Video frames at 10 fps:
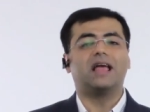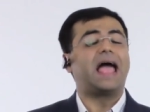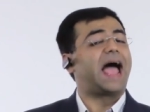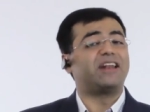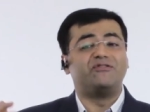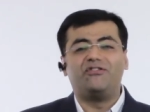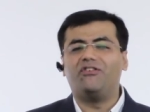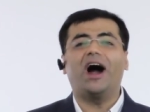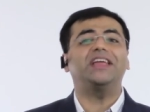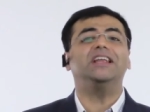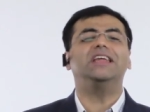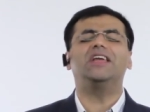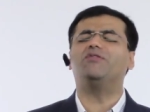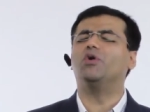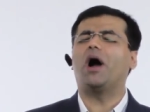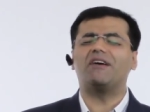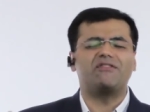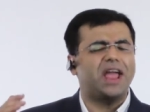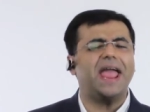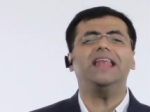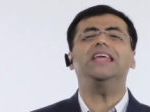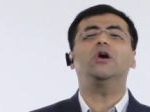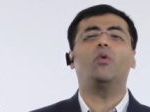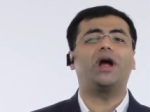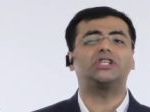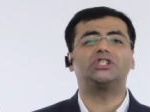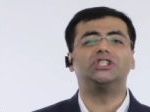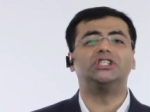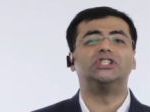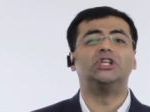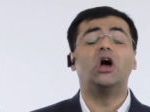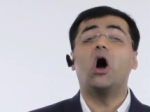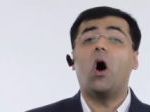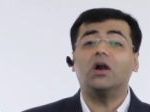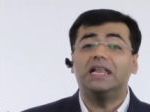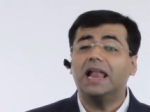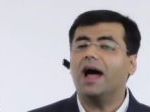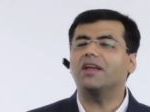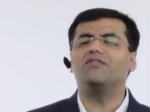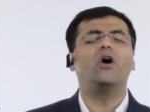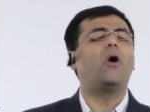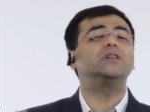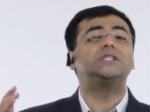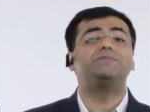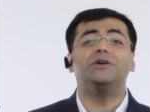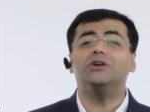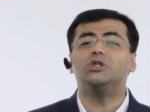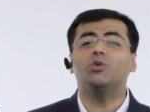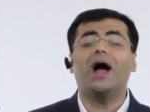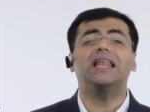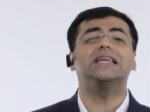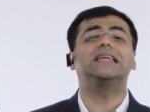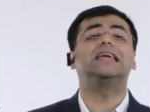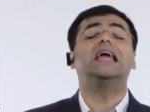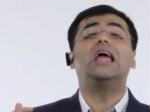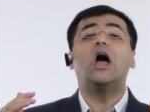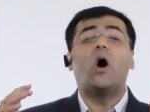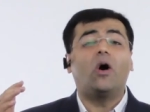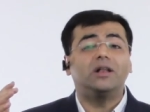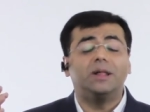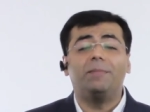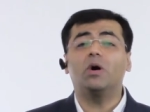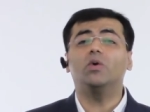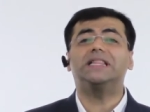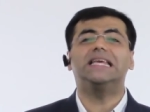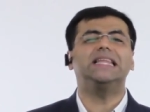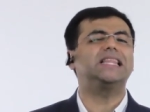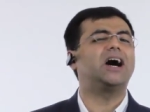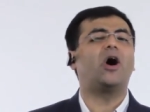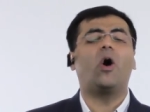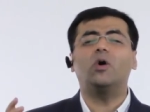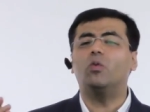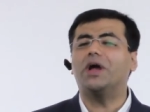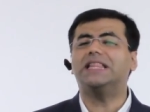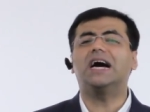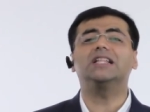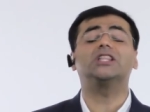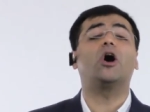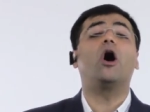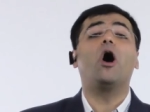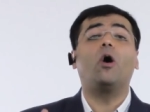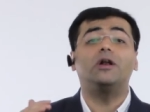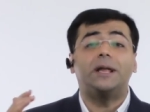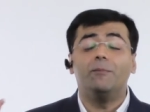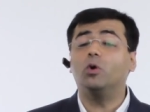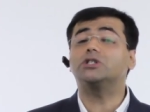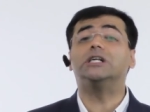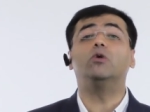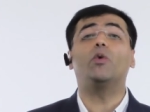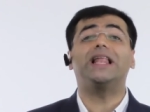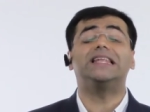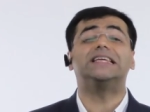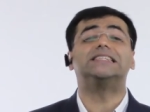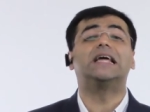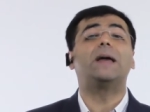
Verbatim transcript: And finally, if you have any questions on life, on spirituality, on the Bhagavad Gita, on Vedanta, on emotional wellness,